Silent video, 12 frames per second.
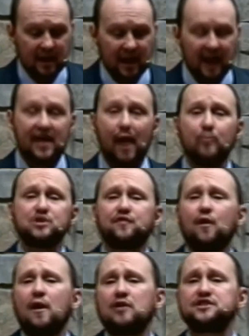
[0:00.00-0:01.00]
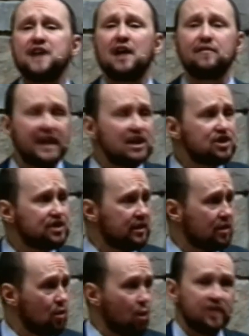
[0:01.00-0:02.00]
And that was for our salvation,
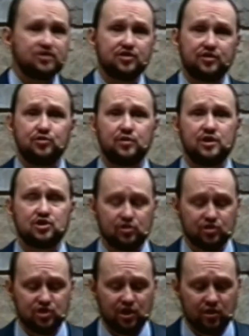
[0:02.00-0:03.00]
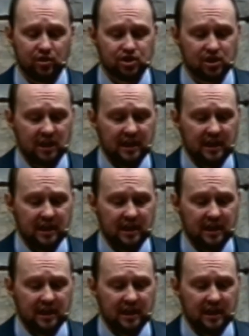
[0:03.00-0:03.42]
according to the traditional church,